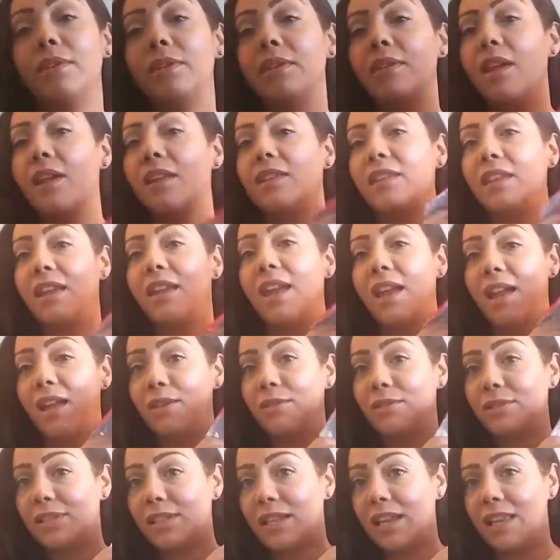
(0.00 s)
nothing
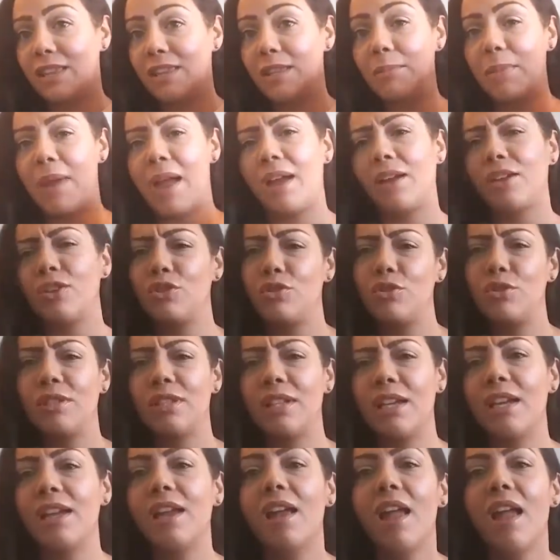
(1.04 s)
else in the bag because
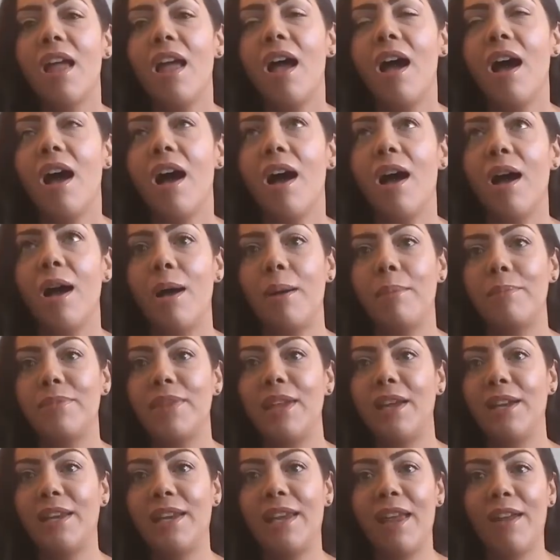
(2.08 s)
usually um,
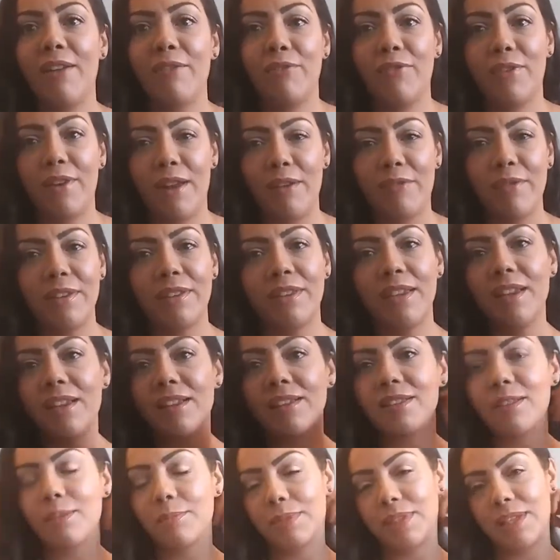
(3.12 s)
they can't fit everything
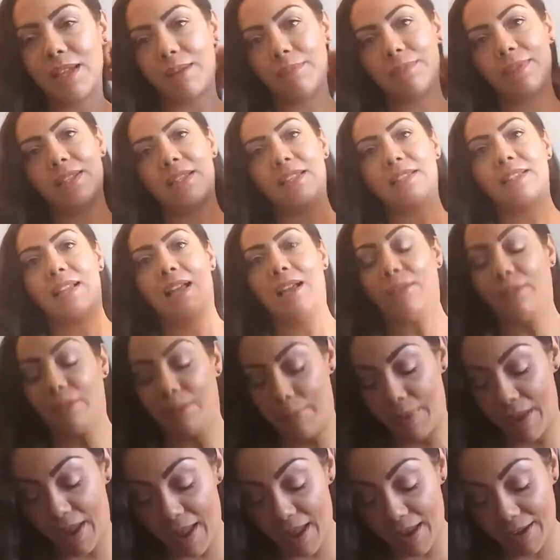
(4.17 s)
and sometimes it's out
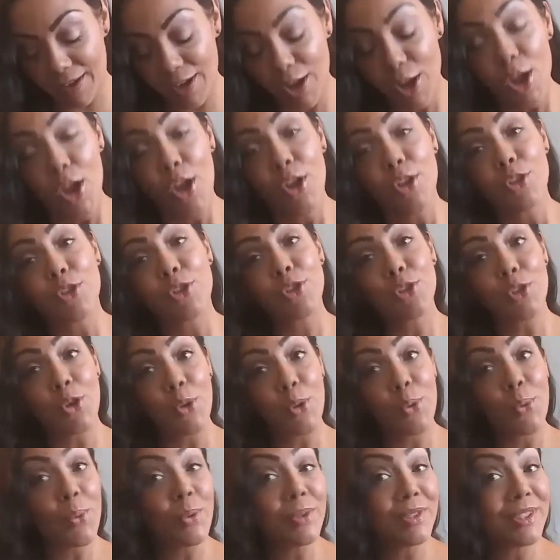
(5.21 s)
the bag.
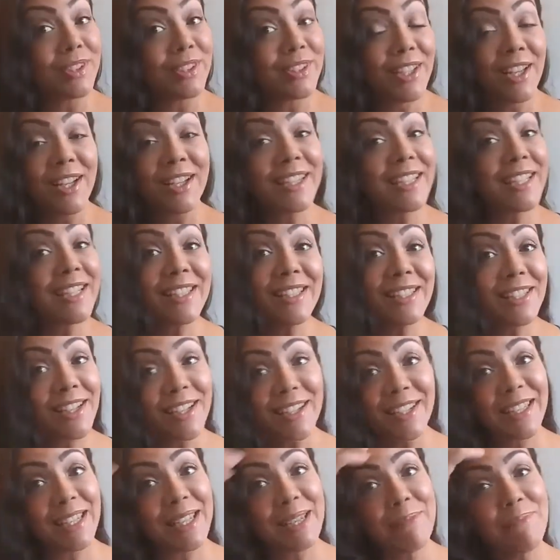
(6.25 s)
So lucky,
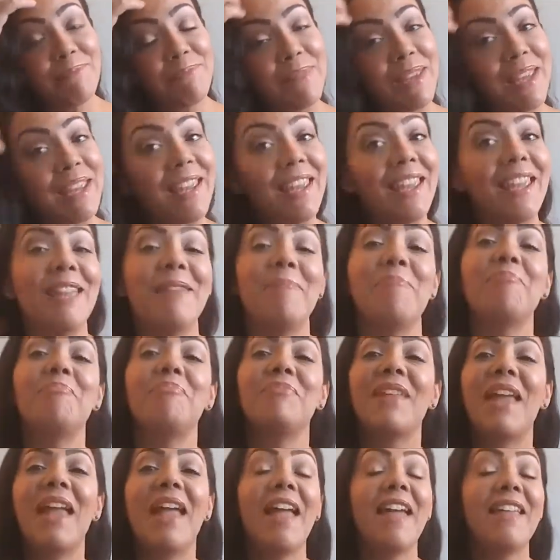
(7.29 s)
lucky me.
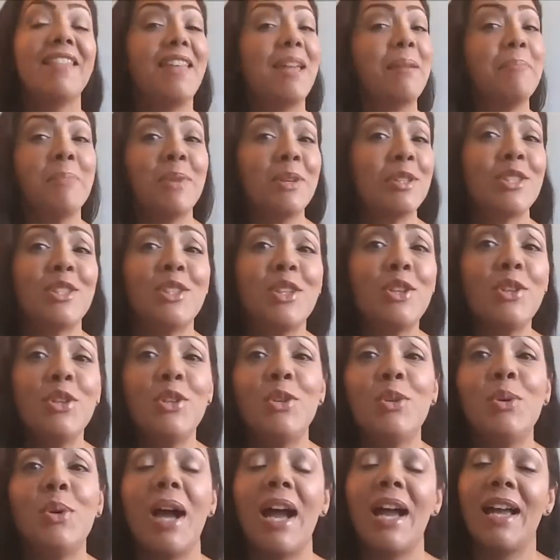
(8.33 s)
They must have
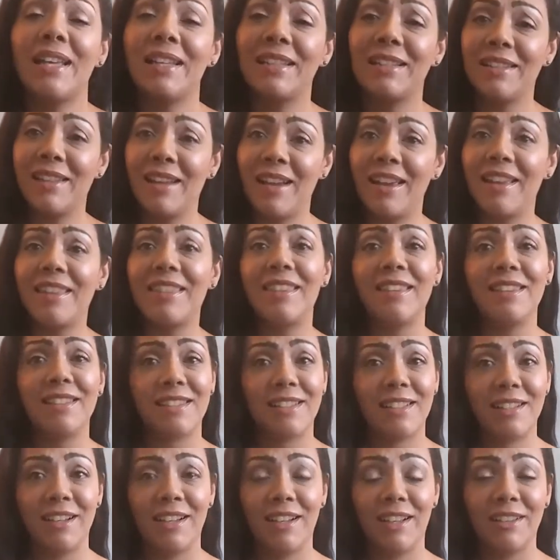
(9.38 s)
knew I like this
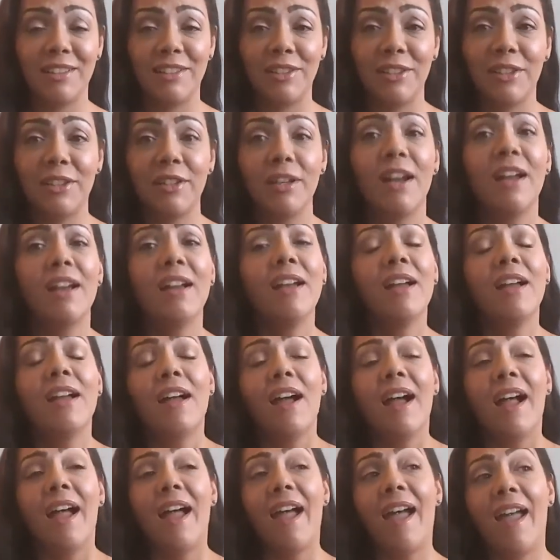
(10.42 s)
color.
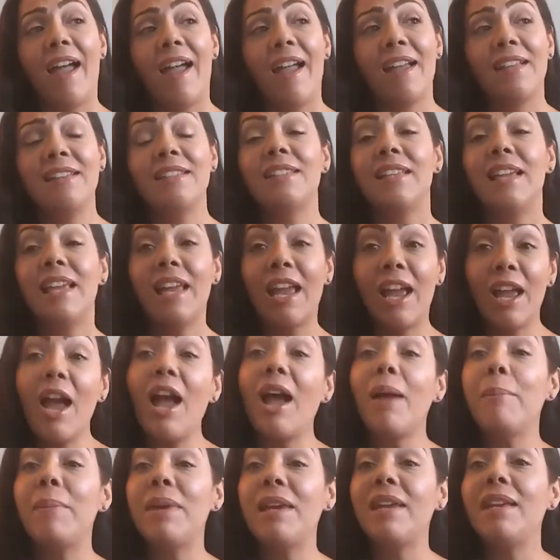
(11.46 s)
And
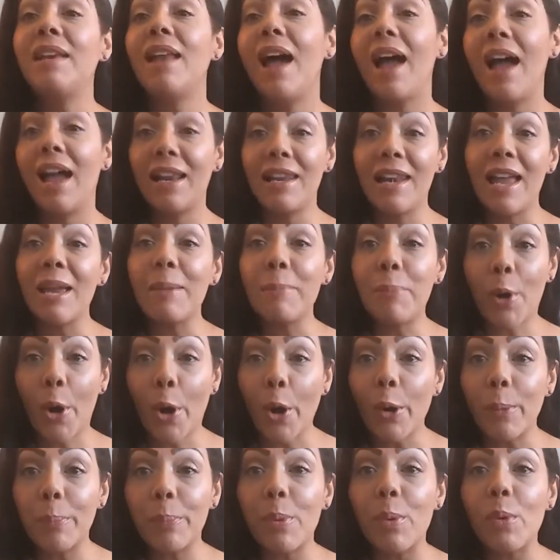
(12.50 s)
I mean, I like
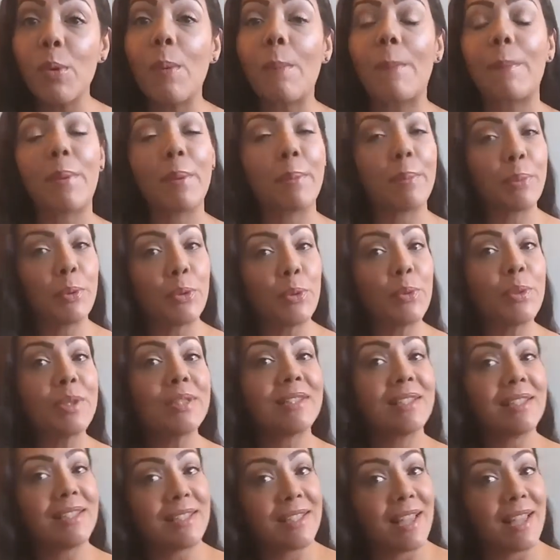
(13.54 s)
purple, but blue is the